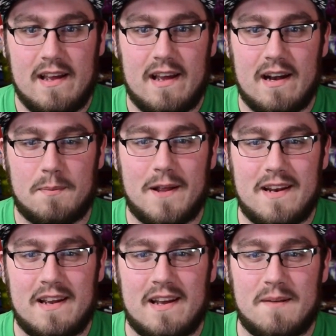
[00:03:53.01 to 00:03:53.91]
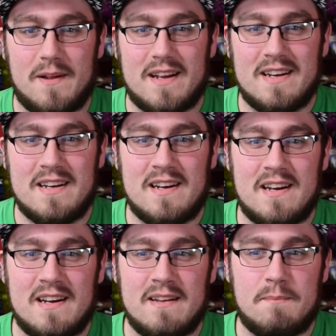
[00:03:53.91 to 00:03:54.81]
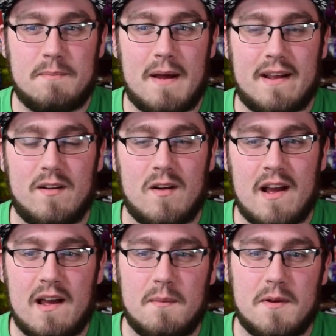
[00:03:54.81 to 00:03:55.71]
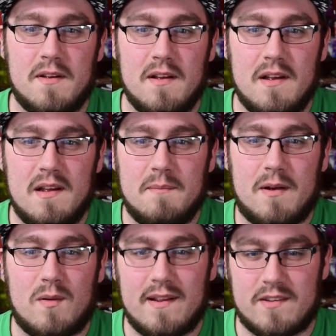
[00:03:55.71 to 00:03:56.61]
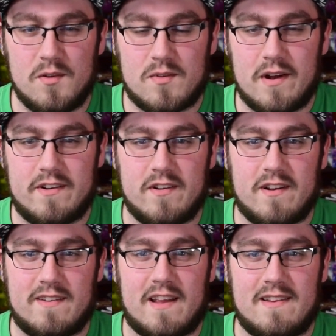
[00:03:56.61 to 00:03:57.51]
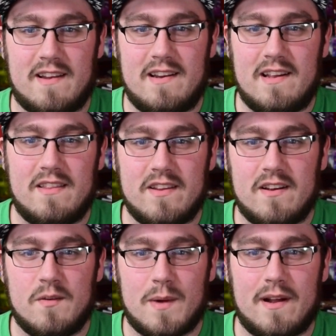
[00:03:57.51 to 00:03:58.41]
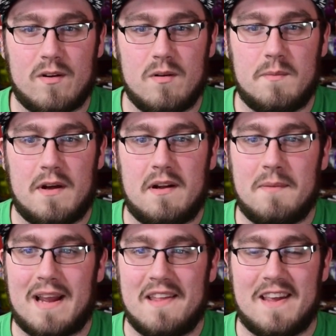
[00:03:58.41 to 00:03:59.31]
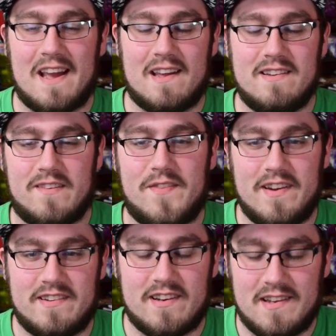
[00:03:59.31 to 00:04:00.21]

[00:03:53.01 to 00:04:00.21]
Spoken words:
and I played it, and I'm like, I can grab my Rescue Stretcher just in case I need the Oranguru, but I'm like, I think I can just finish it